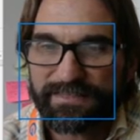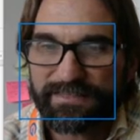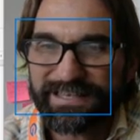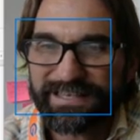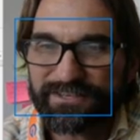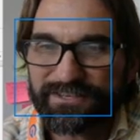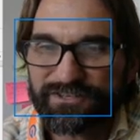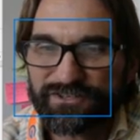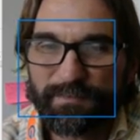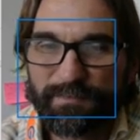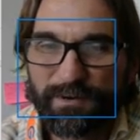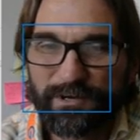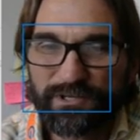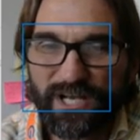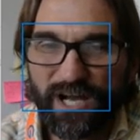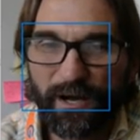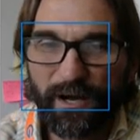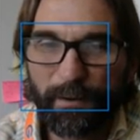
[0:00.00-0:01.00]
These are the
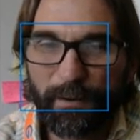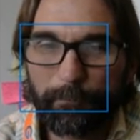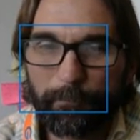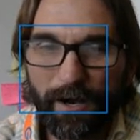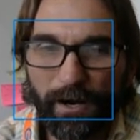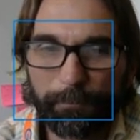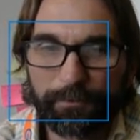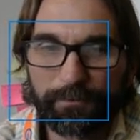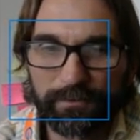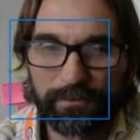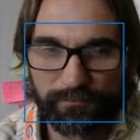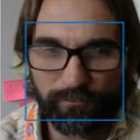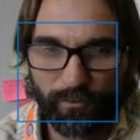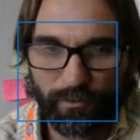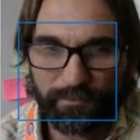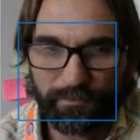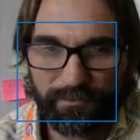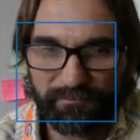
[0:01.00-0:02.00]
most unpopular
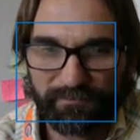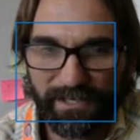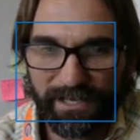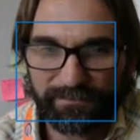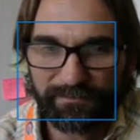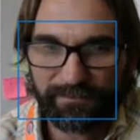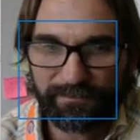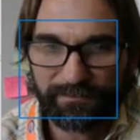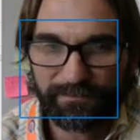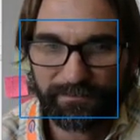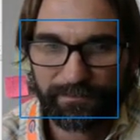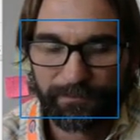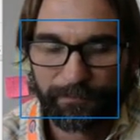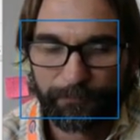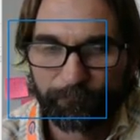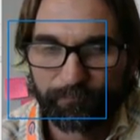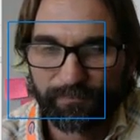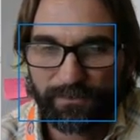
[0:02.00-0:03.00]
forms of taxes.
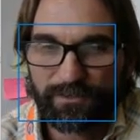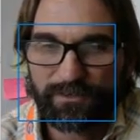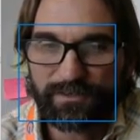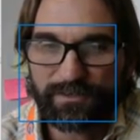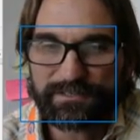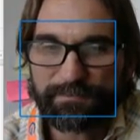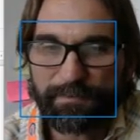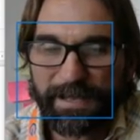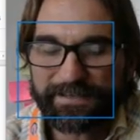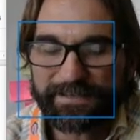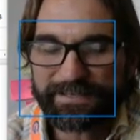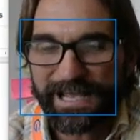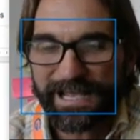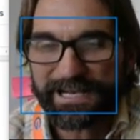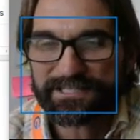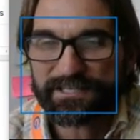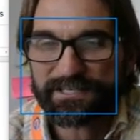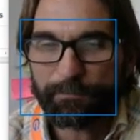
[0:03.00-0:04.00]
You can t-
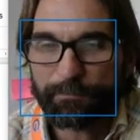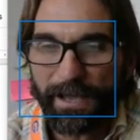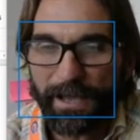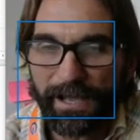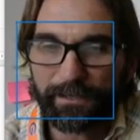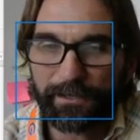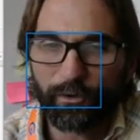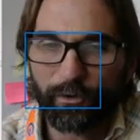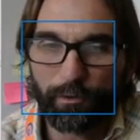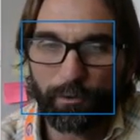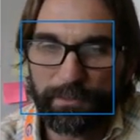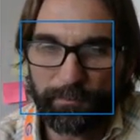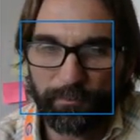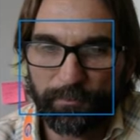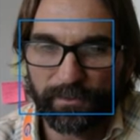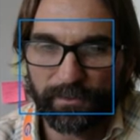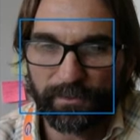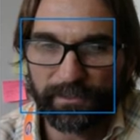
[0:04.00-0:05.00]
tax tobacco and
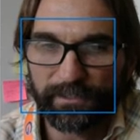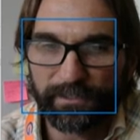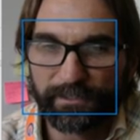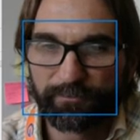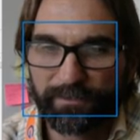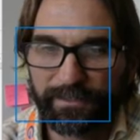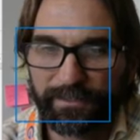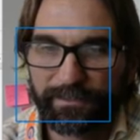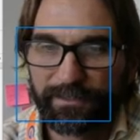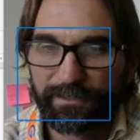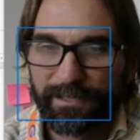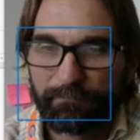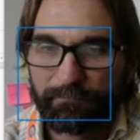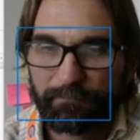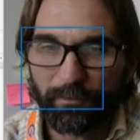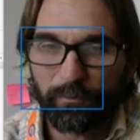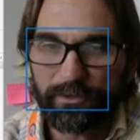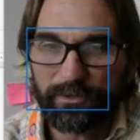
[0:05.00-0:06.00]
people can live with it.
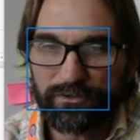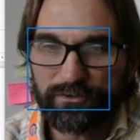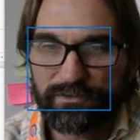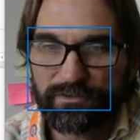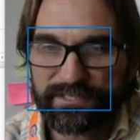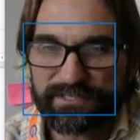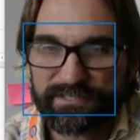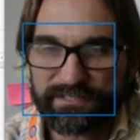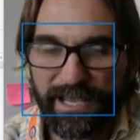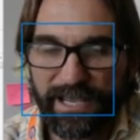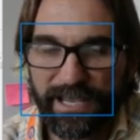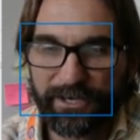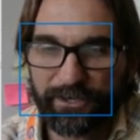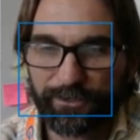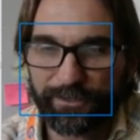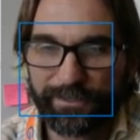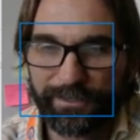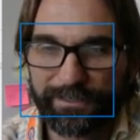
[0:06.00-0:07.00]
But when you just say
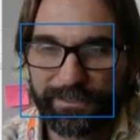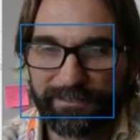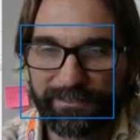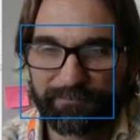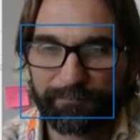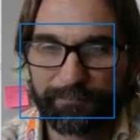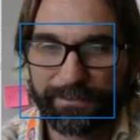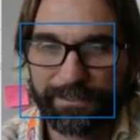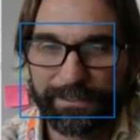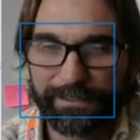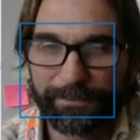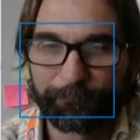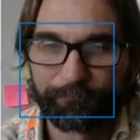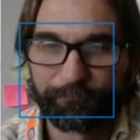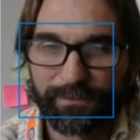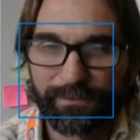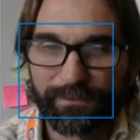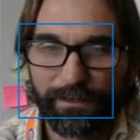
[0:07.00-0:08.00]
you're going to give me
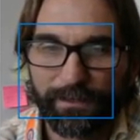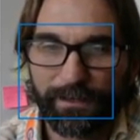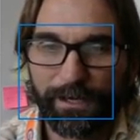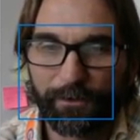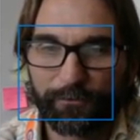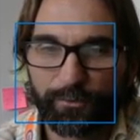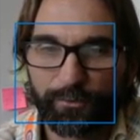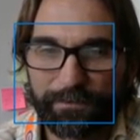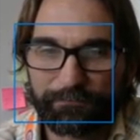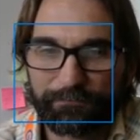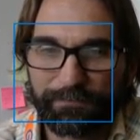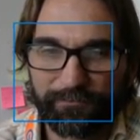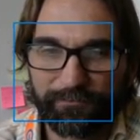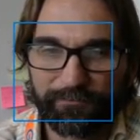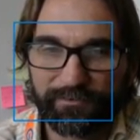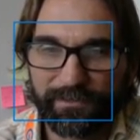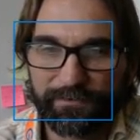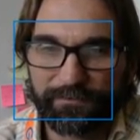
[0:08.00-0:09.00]
uh,
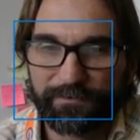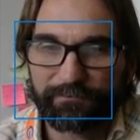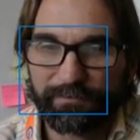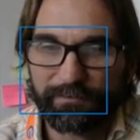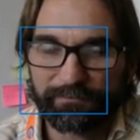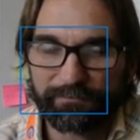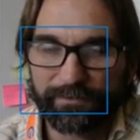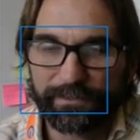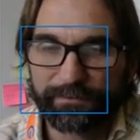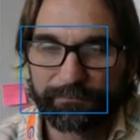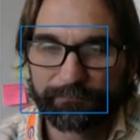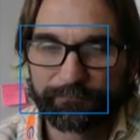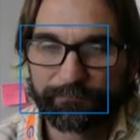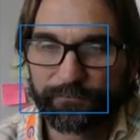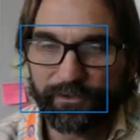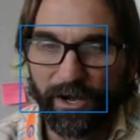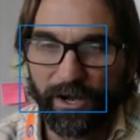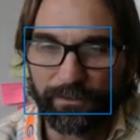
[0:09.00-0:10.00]
25 cents of every
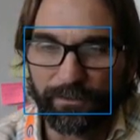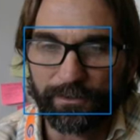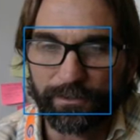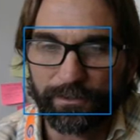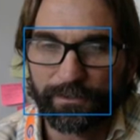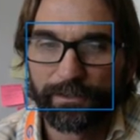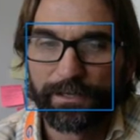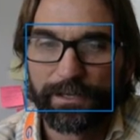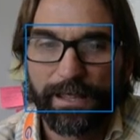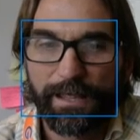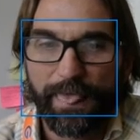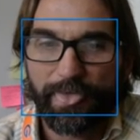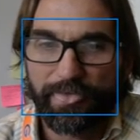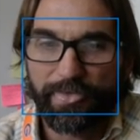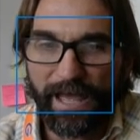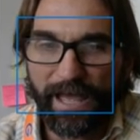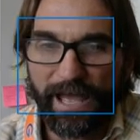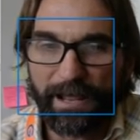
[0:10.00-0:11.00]
dollar,
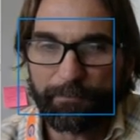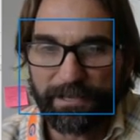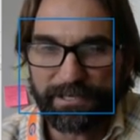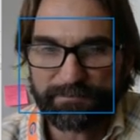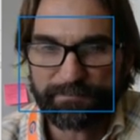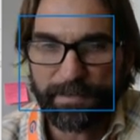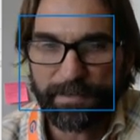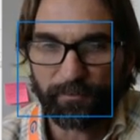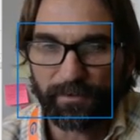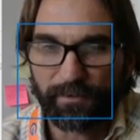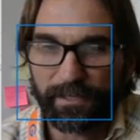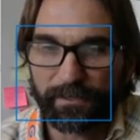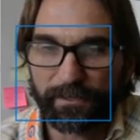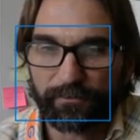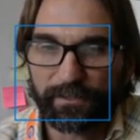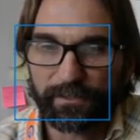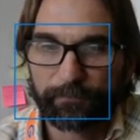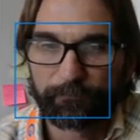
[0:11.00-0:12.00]
that makes people
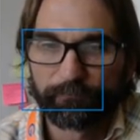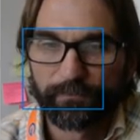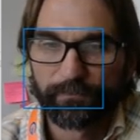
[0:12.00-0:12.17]
angry.